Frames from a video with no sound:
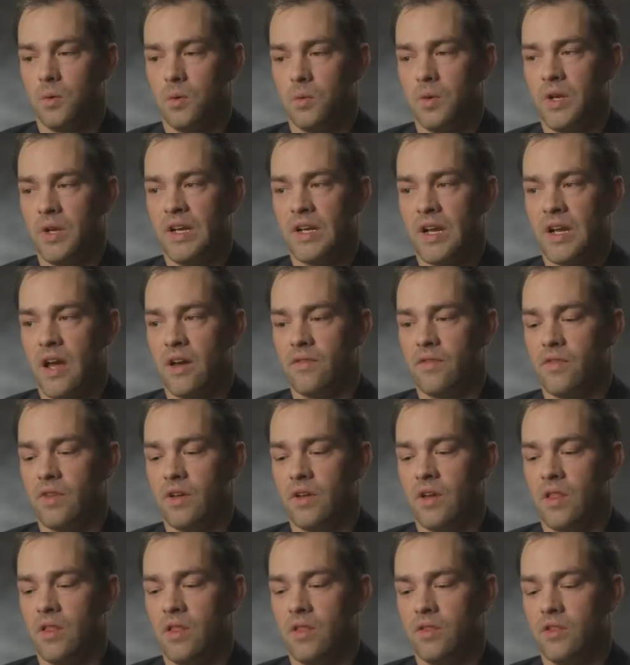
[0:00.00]
We didn't have
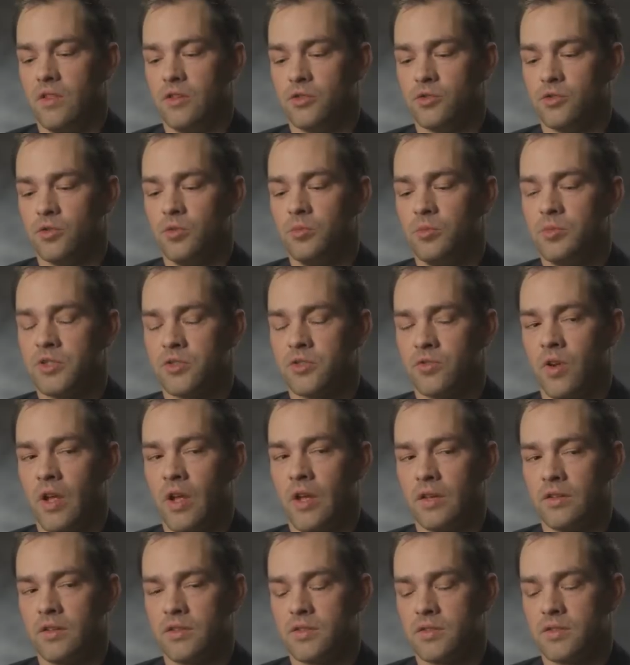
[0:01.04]
the troop
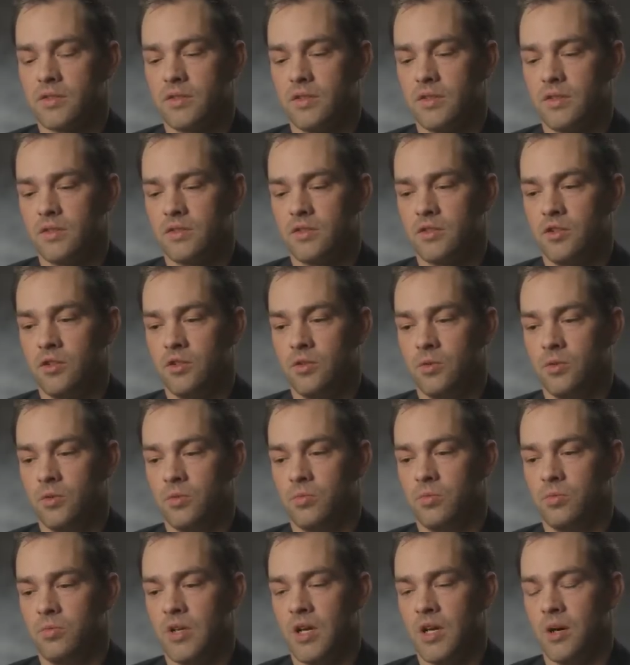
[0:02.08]
strengths to
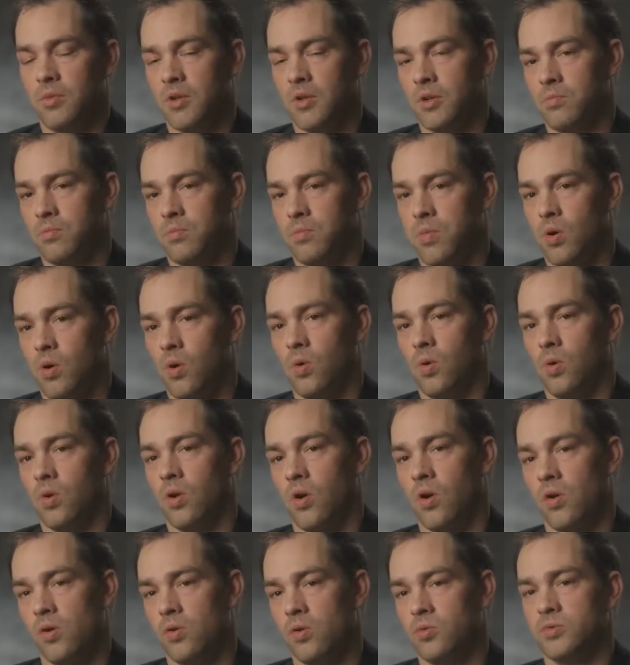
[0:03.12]
be able to pull
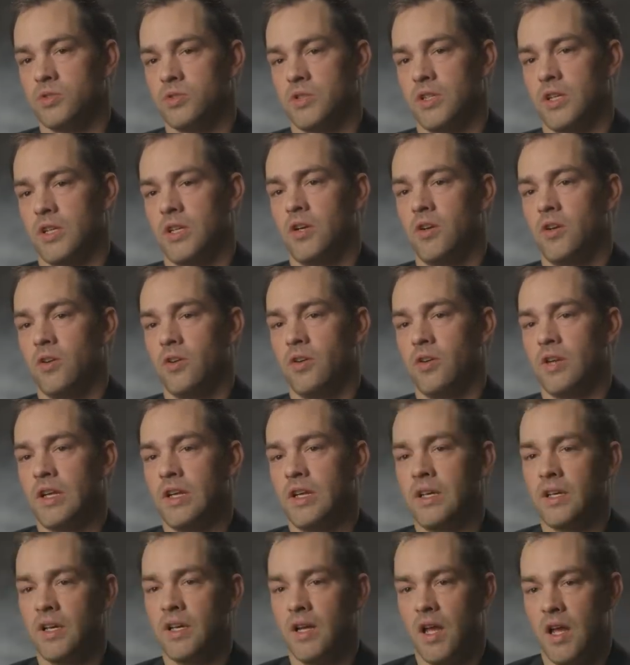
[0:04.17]
our own
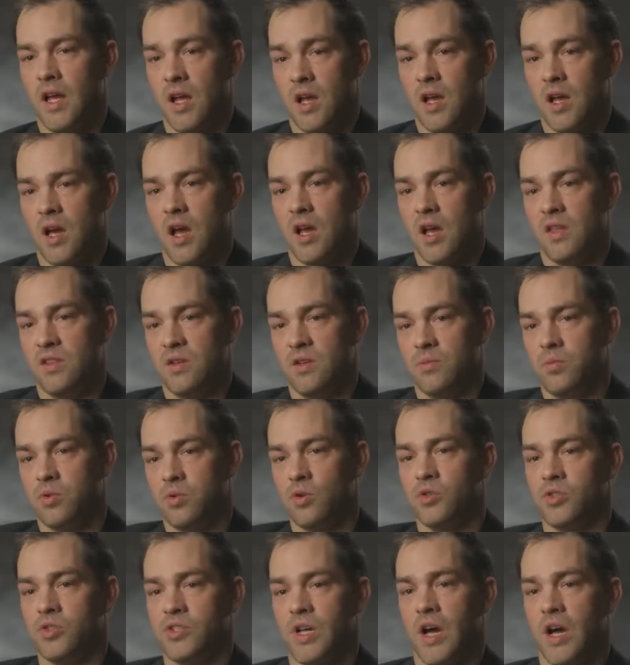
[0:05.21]
security and then
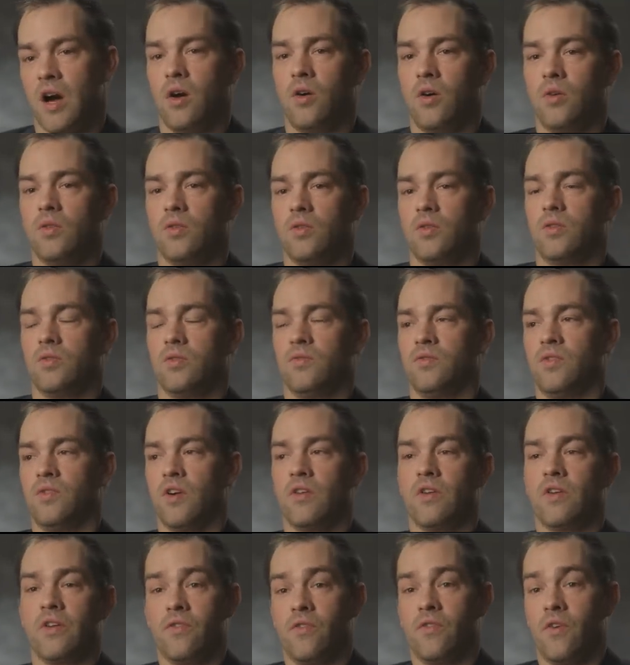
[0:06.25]
push out
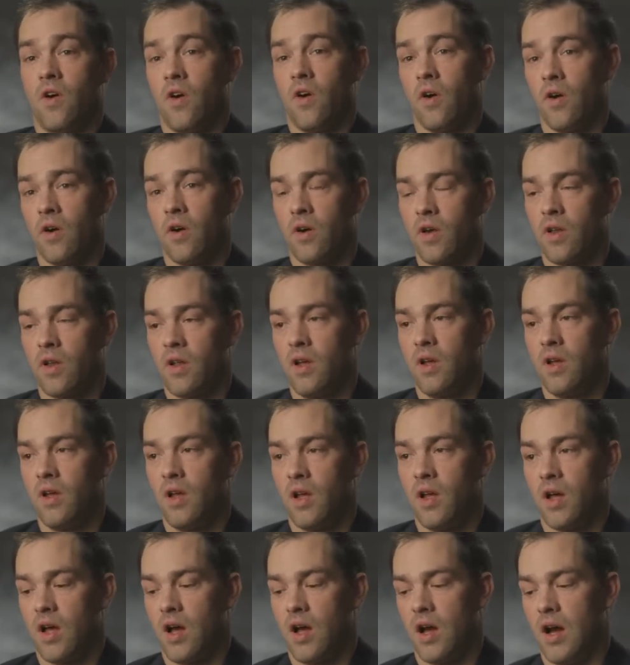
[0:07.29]
very far
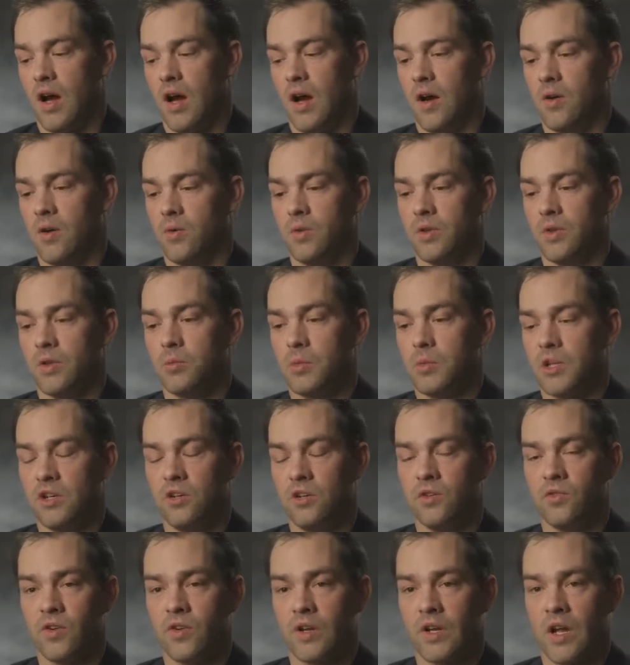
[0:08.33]
with the
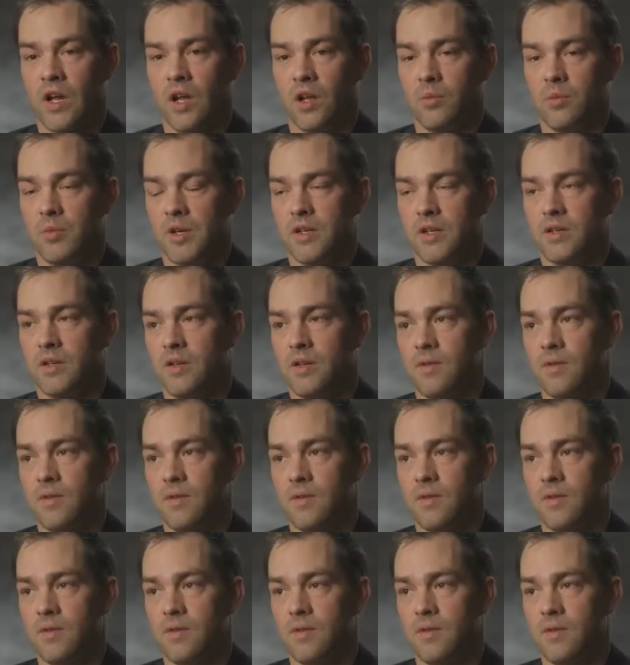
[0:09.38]
maneuvering element.